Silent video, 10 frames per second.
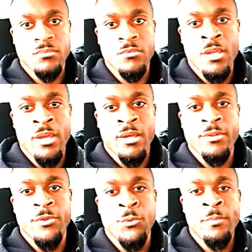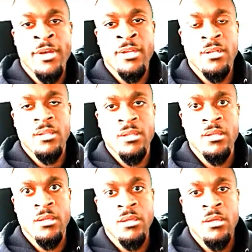Yeah, you might
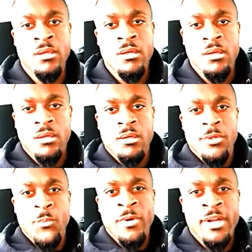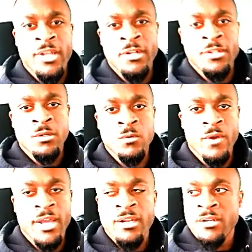hear a little
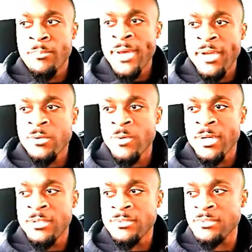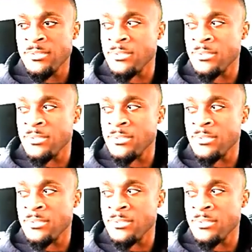rain in the background.